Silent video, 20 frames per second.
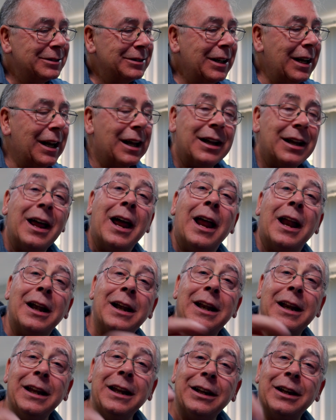Yeah,
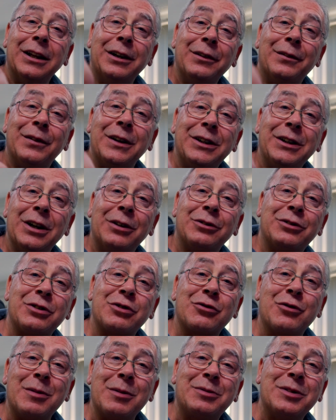link in the video
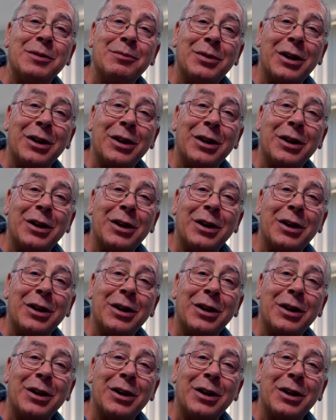description